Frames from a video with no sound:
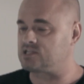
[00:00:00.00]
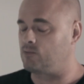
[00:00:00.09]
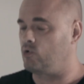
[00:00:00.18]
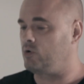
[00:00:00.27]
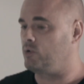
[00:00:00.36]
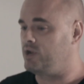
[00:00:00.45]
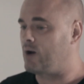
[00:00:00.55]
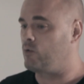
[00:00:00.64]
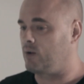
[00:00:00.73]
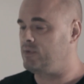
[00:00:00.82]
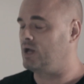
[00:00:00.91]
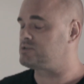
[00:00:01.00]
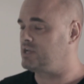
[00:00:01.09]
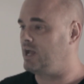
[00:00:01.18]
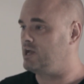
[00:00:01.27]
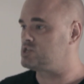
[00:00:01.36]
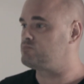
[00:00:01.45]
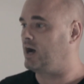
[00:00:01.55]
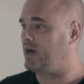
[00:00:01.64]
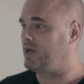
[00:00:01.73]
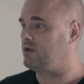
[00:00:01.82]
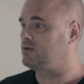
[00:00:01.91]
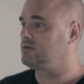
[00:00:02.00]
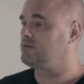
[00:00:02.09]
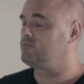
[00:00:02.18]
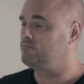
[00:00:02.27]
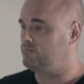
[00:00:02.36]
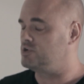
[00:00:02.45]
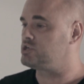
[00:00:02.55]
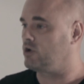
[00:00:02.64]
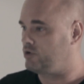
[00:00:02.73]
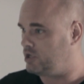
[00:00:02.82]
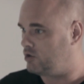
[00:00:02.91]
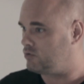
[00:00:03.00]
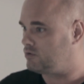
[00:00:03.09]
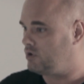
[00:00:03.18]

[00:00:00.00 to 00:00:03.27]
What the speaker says: why someone would not want to be upstaged by Michelle Yu.